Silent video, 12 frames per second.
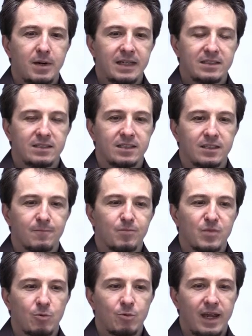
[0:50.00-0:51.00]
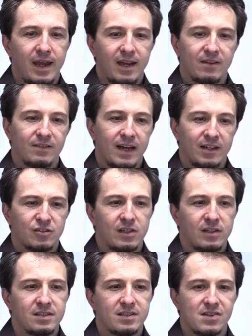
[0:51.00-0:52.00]
But we have
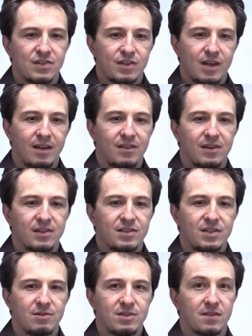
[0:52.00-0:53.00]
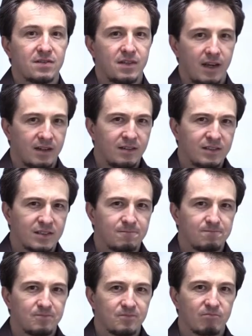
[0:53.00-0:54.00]
actually since then a series of cycles
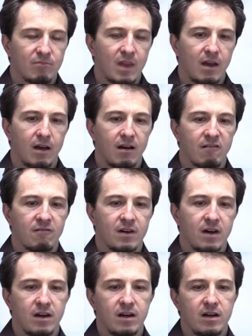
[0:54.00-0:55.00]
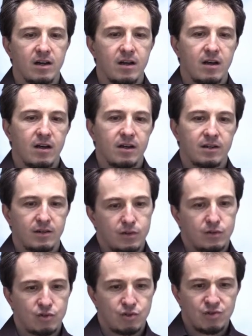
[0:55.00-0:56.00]
of
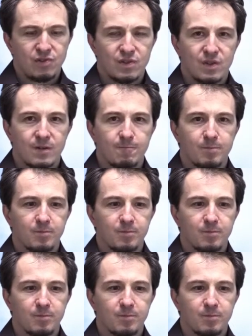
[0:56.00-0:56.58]
revolutions,